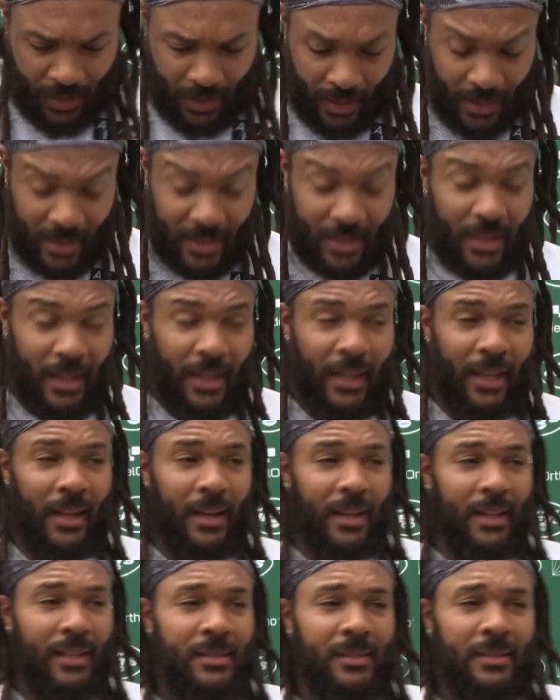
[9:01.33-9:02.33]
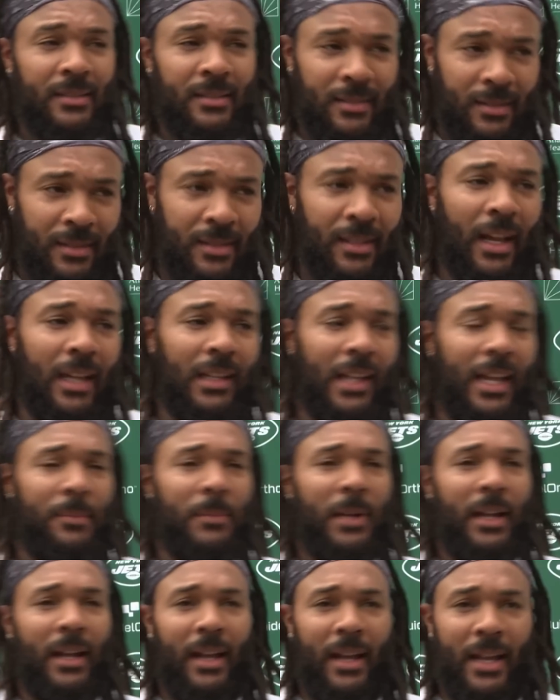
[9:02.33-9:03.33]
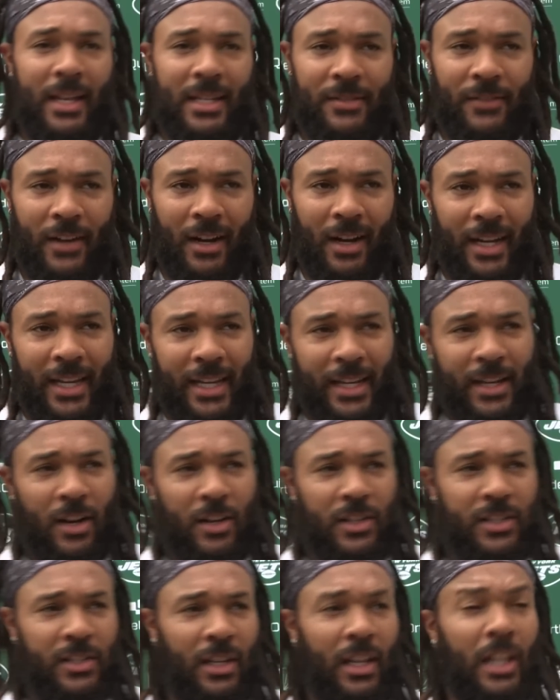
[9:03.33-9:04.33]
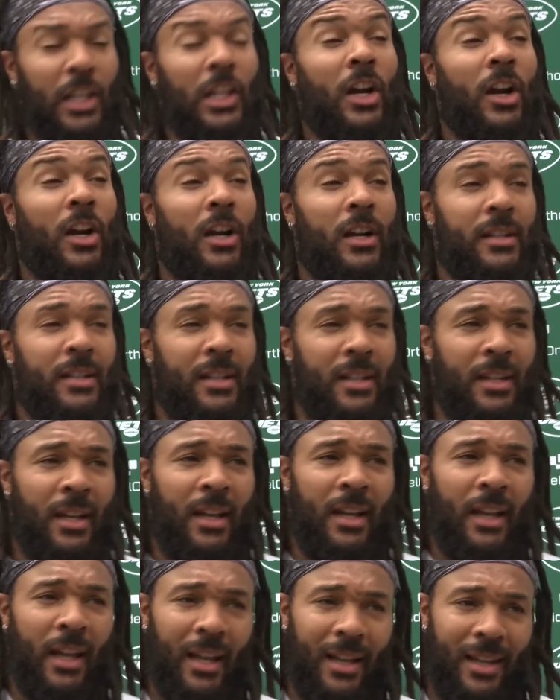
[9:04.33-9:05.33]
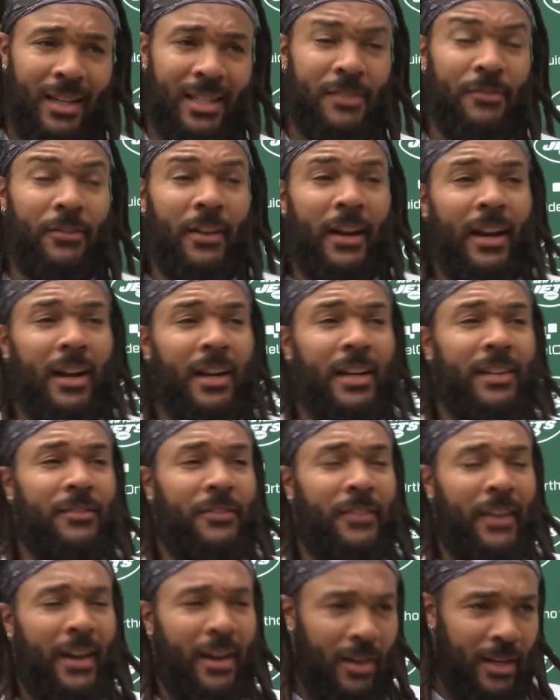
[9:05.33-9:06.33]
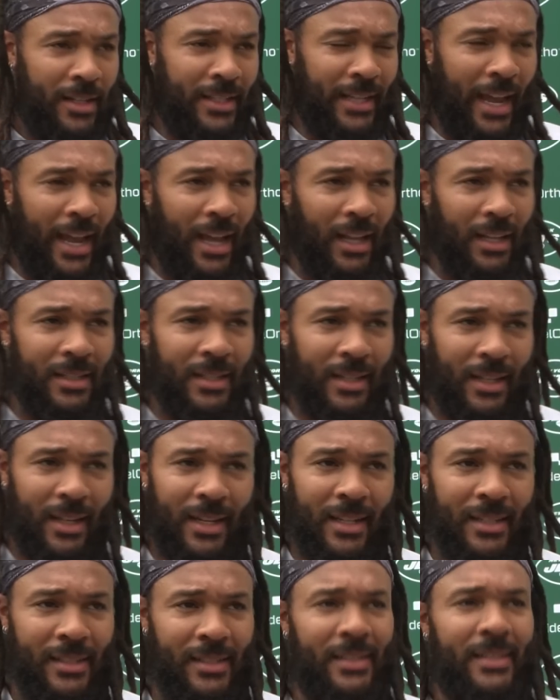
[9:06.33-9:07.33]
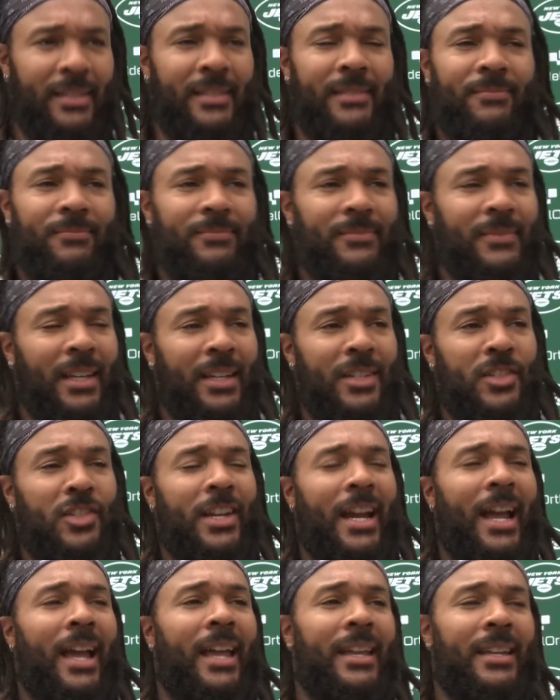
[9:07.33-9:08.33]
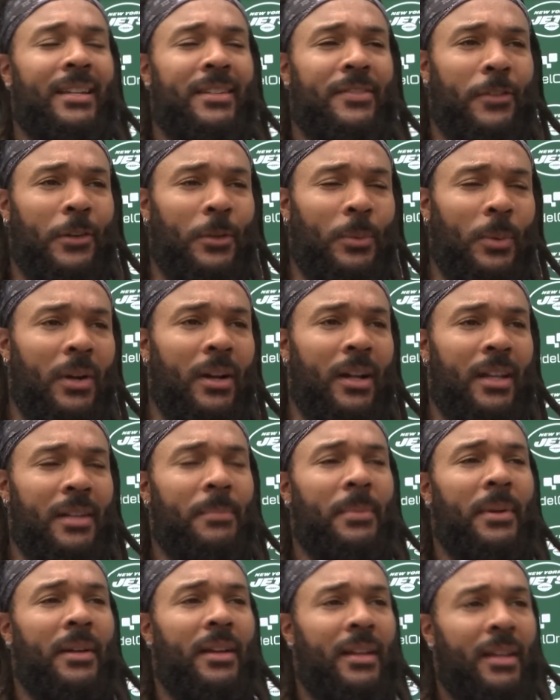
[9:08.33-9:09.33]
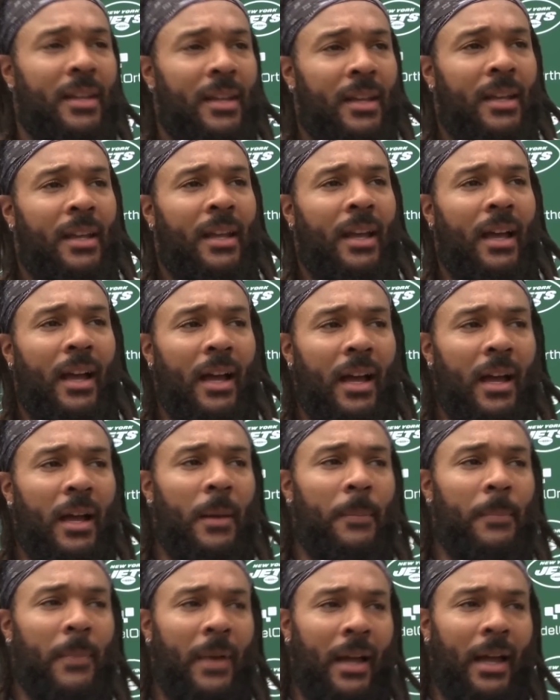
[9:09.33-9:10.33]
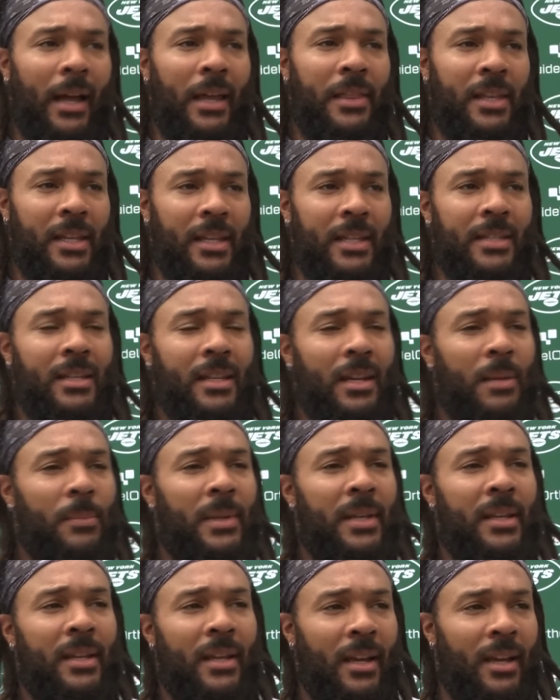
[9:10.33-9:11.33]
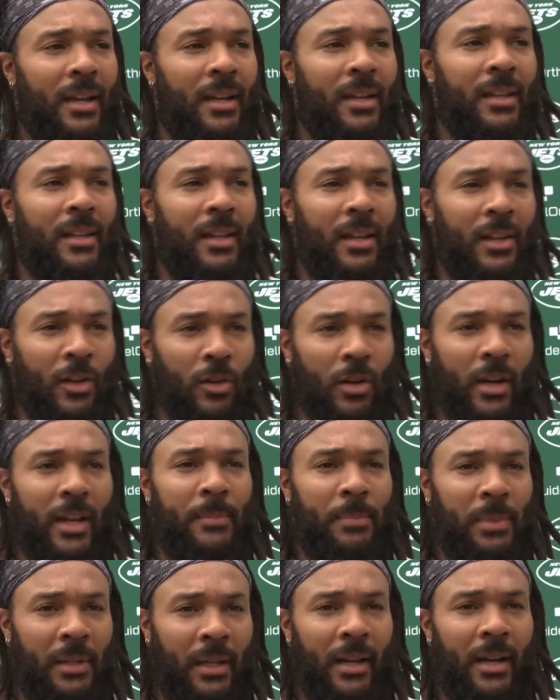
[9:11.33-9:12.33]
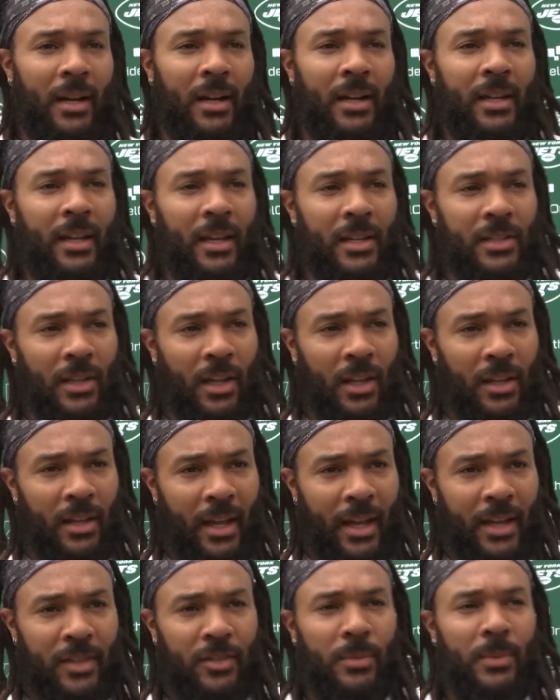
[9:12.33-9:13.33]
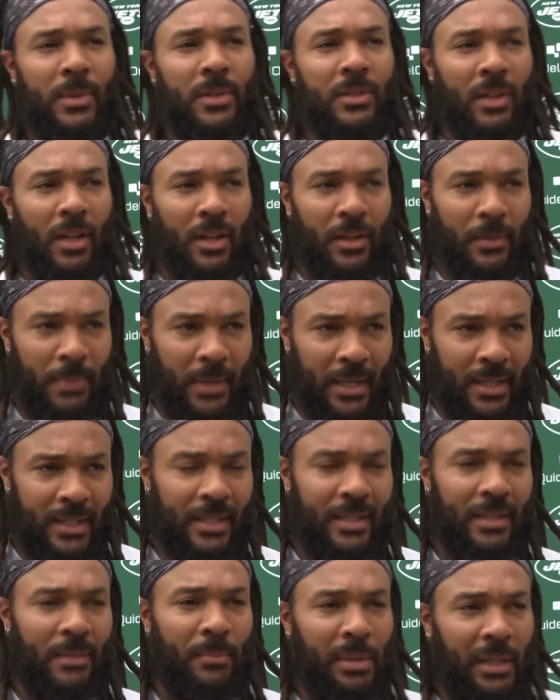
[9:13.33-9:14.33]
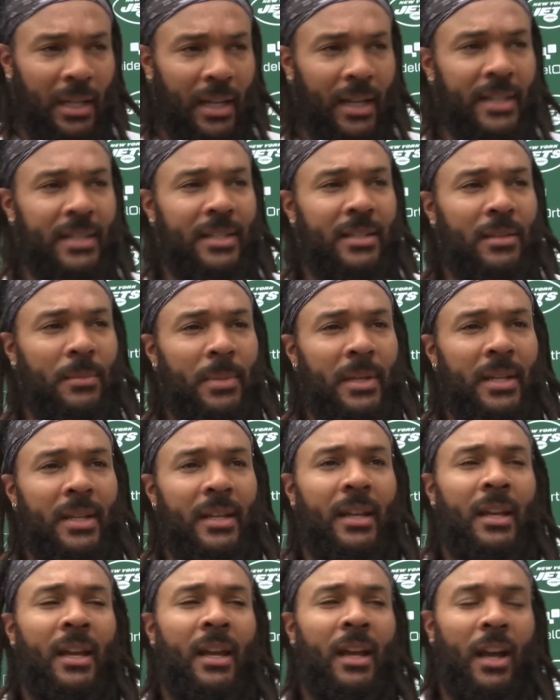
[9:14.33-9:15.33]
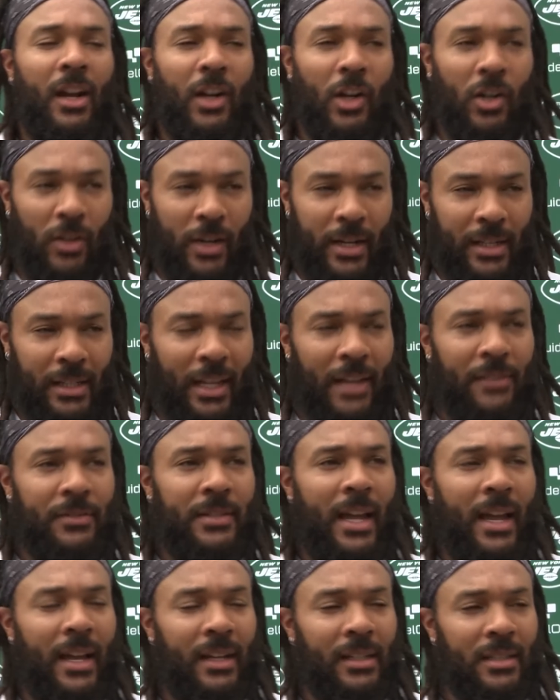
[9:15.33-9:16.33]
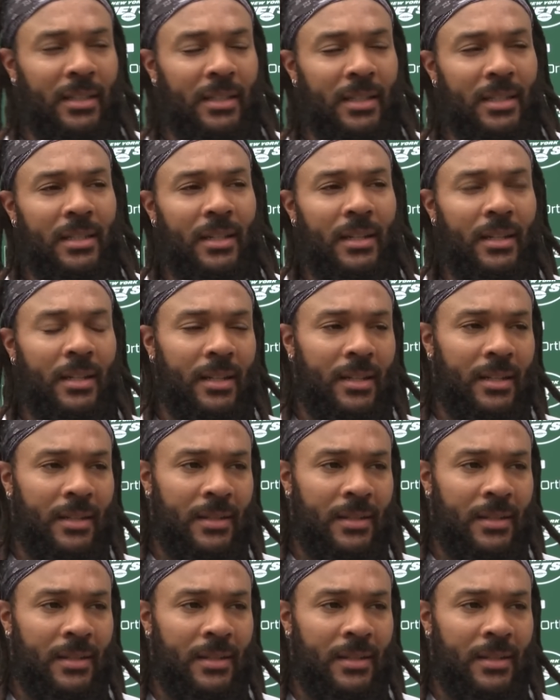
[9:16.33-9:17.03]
He's a good kid. I like Mekhi. He's very eager to learn. He's very, very talented. He's a giant for one, but I think he's going to be a great player. He has all the attributes, all the pieces in place to be a great left tackle in this league.